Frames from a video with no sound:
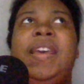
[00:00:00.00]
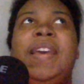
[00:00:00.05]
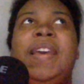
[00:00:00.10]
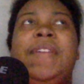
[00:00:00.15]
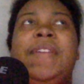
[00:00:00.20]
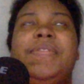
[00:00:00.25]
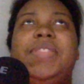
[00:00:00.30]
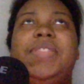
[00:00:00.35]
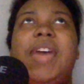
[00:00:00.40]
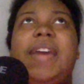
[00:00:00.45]

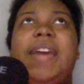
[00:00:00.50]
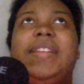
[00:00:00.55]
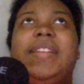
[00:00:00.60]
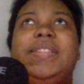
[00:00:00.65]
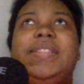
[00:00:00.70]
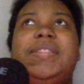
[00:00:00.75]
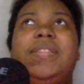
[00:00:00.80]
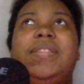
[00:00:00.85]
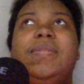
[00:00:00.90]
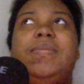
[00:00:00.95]
that
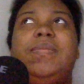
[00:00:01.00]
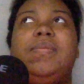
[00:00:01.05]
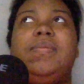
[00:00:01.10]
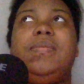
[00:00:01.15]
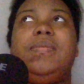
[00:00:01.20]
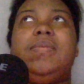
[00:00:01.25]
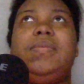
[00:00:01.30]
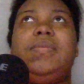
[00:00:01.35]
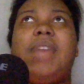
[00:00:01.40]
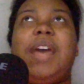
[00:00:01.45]
is
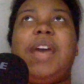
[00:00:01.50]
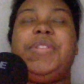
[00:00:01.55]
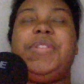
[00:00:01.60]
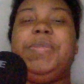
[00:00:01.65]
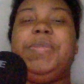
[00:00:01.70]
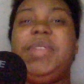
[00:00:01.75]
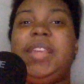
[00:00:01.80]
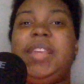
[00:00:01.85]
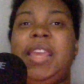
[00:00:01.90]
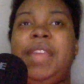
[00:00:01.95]
how the
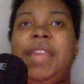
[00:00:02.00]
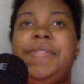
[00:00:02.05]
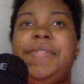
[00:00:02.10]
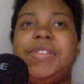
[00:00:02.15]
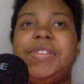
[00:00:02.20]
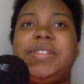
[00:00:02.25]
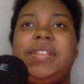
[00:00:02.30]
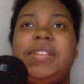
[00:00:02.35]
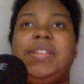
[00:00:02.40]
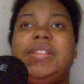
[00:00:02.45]
behaviors
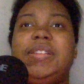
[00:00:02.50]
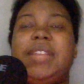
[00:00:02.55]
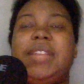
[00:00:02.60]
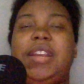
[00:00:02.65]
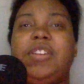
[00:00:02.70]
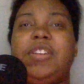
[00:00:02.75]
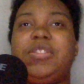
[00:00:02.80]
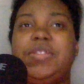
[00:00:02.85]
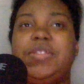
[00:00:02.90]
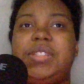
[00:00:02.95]
that these
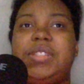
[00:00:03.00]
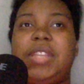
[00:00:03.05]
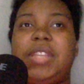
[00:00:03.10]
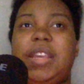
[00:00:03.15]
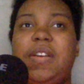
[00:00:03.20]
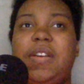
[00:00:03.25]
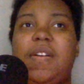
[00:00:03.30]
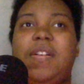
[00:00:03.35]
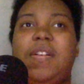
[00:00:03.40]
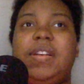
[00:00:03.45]
characters take
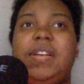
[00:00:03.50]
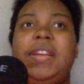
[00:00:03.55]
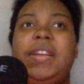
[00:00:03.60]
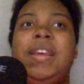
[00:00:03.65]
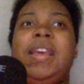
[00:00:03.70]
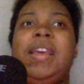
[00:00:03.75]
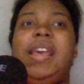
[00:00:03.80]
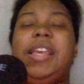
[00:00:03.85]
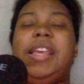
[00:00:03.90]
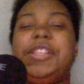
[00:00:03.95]
on
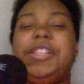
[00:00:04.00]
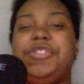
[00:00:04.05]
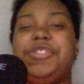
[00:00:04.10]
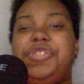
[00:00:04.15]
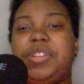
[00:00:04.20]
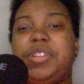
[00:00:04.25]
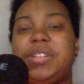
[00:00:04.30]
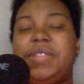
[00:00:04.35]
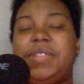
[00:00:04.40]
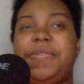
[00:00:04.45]
is
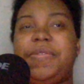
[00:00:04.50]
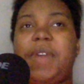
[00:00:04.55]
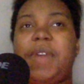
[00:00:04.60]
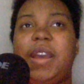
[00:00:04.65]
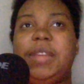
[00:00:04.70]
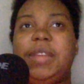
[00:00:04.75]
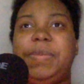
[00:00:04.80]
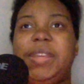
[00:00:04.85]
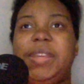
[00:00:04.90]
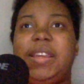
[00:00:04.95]

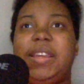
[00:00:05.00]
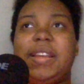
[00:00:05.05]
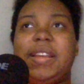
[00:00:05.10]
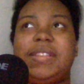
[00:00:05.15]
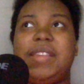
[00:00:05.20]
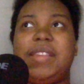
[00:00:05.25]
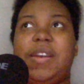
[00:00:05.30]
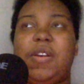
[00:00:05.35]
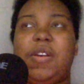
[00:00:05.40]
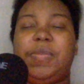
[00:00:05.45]
justified because
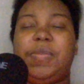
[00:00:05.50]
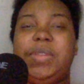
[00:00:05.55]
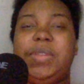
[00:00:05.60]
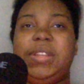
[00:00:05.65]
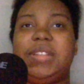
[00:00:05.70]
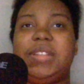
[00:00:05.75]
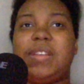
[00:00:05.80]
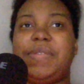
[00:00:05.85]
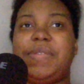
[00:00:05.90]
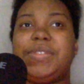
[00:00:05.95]
they are
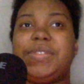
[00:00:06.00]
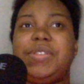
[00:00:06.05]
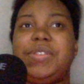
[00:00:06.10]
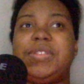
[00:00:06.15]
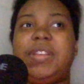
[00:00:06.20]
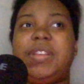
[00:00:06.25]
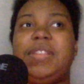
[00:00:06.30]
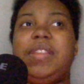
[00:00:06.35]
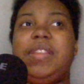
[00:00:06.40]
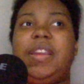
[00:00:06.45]
police officers
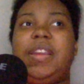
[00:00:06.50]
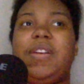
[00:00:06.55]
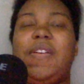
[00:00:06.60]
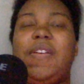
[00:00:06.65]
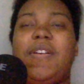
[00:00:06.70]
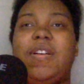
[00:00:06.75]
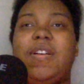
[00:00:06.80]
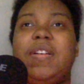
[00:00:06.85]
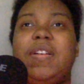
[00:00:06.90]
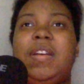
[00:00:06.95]
and they
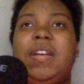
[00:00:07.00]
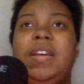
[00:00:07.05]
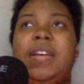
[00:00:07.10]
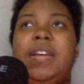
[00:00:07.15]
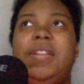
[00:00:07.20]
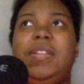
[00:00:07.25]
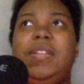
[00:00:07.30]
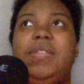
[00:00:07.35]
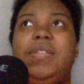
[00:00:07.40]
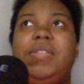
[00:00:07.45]
are
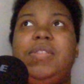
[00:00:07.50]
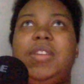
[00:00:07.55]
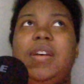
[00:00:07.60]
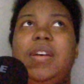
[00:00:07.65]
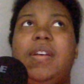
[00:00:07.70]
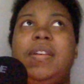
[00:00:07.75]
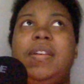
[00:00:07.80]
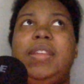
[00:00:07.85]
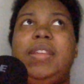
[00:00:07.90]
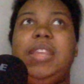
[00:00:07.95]

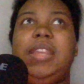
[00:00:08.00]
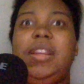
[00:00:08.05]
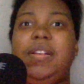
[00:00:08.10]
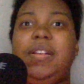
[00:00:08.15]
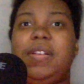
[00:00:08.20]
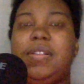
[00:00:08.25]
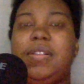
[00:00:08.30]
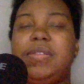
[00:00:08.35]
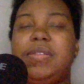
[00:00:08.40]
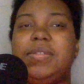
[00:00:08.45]
the
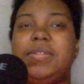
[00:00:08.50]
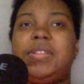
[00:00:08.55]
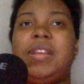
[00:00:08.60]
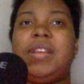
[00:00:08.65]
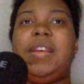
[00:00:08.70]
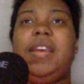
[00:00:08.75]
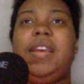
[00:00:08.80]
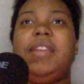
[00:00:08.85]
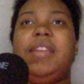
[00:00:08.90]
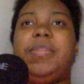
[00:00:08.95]
heroes
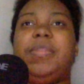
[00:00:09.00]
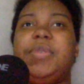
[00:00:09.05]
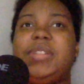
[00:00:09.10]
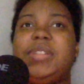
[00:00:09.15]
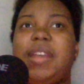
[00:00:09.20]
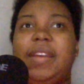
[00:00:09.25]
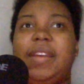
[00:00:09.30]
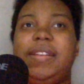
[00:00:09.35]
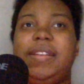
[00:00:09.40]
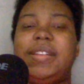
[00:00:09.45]
and the
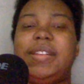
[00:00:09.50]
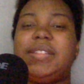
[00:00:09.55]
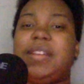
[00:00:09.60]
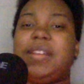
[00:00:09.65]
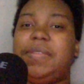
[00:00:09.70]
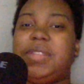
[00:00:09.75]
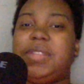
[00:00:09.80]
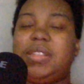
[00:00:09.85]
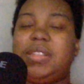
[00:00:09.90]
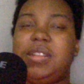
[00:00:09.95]
protagonist
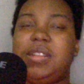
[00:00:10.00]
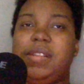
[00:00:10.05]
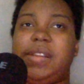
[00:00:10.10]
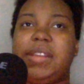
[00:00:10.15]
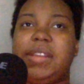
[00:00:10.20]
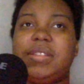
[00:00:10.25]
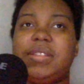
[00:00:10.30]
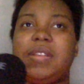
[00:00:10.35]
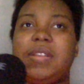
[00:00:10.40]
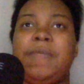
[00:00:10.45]
of the
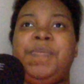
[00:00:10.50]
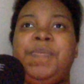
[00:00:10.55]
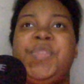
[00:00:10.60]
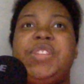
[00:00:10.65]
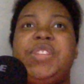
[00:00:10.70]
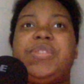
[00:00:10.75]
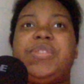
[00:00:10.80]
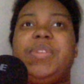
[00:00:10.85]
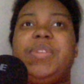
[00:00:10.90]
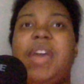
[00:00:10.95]
series.
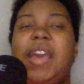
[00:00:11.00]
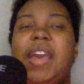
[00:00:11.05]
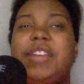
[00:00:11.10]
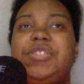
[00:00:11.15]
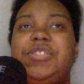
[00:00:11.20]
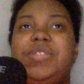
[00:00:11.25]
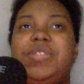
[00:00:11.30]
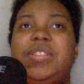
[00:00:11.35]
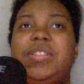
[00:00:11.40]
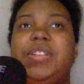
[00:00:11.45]
So the
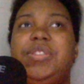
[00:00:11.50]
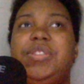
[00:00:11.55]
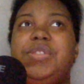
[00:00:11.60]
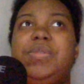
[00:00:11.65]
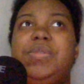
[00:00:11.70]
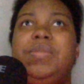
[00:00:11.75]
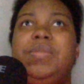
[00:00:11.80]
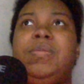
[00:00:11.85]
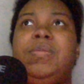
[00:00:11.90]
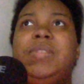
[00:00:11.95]
actions they
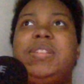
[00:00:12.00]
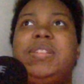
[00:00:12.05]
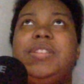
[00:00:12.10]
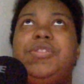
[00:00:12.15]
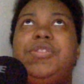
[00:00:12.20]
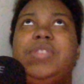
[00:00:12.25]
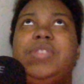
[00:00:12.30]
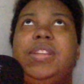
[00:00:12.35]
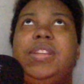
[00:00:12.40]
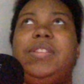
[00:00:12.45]
do,
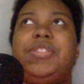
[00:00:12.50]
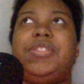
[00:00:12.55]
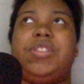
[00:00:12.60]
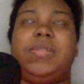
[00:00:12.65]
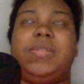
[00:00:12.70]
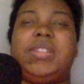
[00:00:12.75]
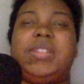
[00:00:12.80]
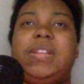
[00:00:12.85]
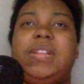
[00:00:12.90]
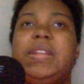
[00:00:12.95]
essentially the show
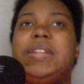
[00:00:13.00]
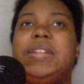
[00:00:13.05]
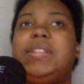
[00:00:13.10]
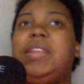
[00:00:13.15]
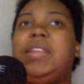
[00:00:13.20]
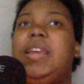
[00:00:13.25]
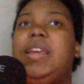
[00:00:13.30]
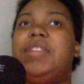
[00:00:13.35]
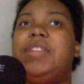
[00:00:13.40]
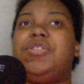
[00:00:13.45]
is telling us
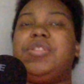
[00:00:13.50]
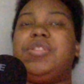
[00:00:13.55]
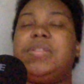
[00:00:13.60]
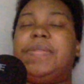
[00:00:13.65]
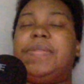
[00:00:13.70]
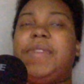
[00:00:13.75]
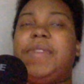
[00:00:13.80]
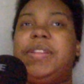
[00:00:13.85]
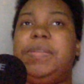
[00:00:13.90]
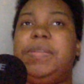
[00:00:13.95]
the ends
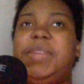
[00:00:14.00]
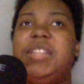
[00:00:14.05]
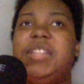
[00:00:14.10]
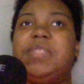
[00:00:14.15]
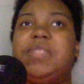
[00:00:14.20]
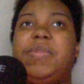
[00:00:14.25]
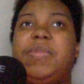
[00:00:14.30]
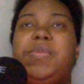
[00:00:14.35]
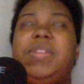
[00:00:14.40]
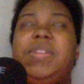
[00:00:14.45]
justify the means.
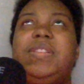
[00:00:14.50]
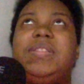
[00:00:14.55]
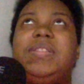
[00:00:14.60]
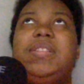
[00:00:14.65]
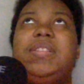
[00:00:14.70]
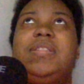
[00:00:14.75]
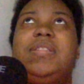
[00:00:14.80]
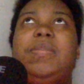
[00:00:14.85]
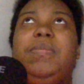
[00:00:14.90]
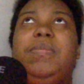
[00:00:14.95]
But when this
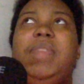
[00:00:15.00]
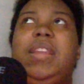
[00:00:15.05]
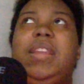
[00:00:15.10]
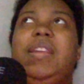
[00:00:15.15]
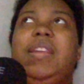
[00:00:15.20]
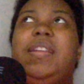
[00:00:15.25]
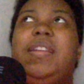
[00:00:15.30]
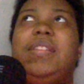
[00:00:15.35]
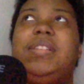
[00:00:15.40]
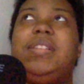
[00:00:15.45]
is a
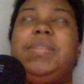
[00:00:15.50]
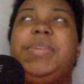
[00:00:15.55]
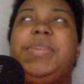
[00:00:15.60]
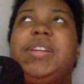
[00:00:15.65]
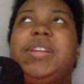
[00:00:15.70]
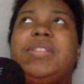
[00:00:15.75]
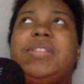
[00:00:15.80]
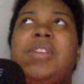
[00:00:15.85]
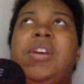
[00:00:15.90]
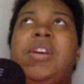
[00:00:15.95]
media that depicts,